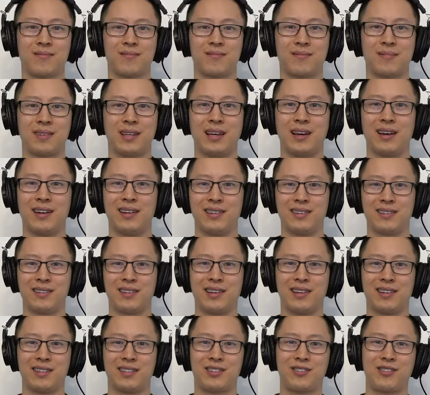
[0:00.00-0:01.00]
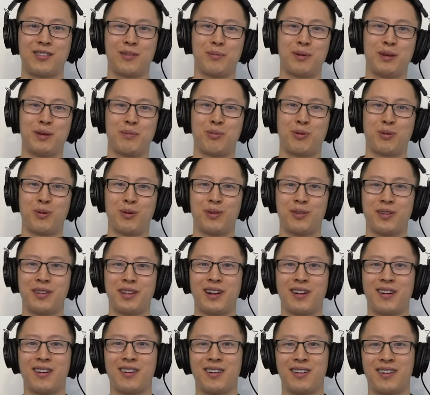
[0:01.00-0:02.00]
Yeah, extremely important
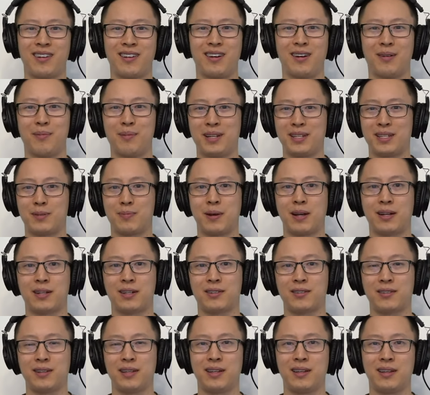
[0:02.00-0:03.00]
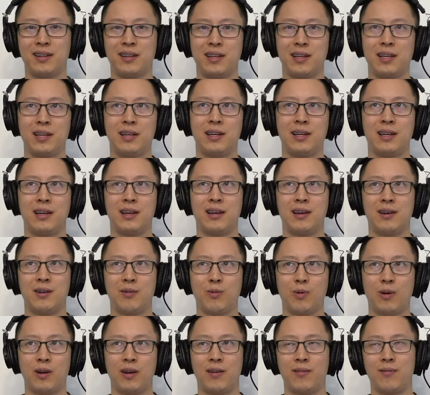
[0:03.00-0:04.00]
there, um, especially
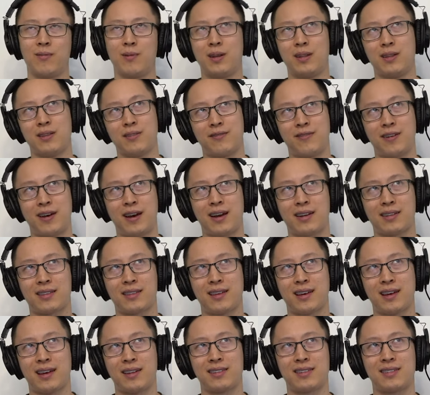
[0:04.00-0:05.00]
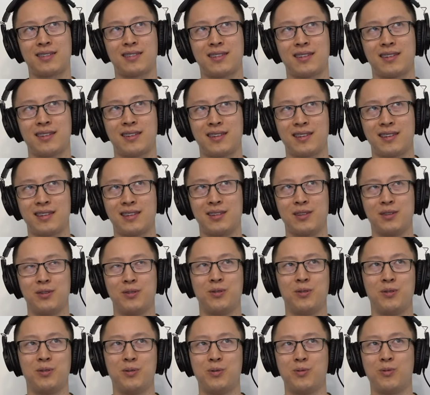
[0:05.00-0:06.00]
when, when the fact that
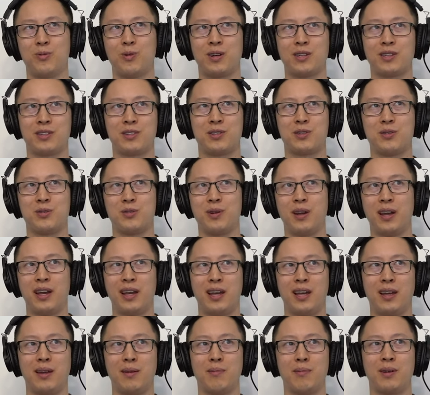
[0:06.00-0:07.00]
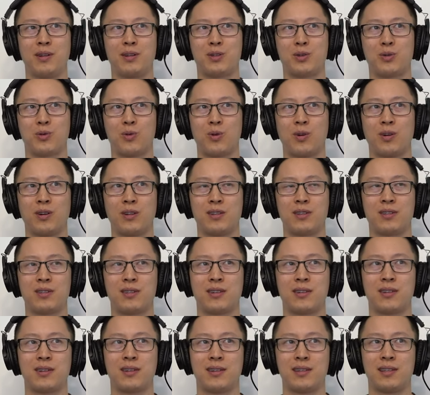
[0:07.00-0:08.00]
you want to aim towards,
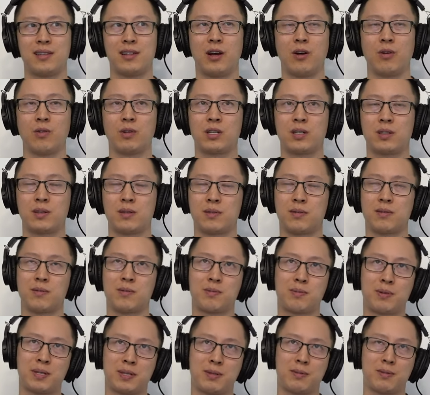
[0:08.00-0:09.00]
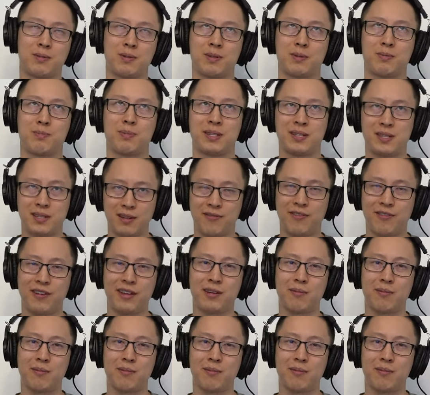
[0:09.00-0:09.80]
you know, sp- specific